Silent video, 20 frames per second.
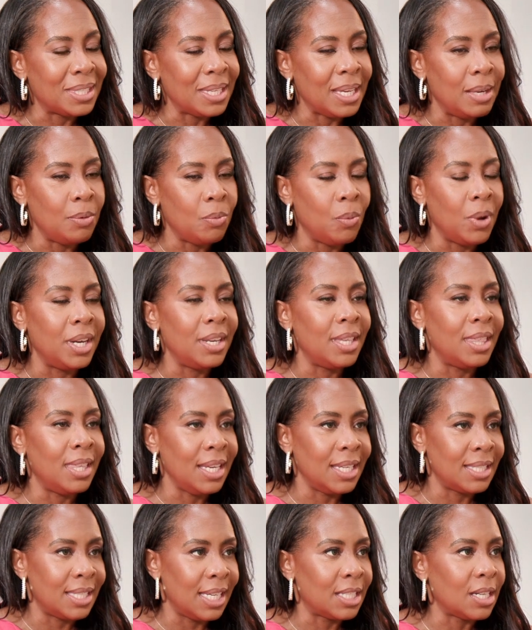And one of the
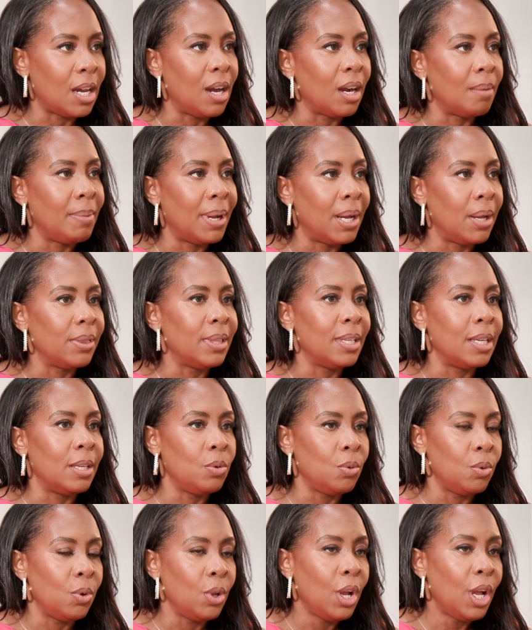things they talk about
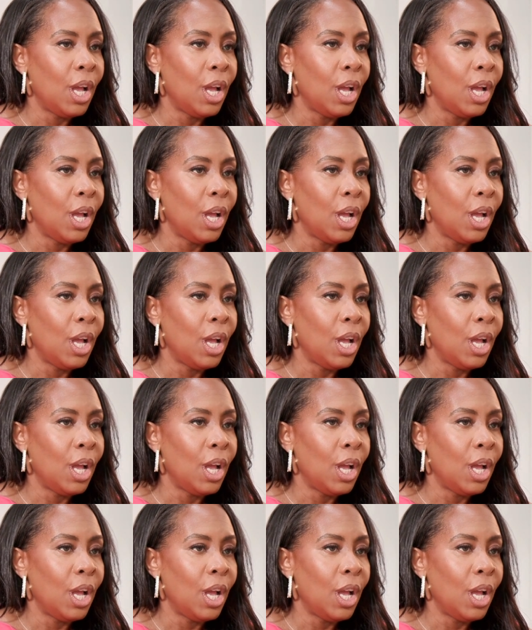that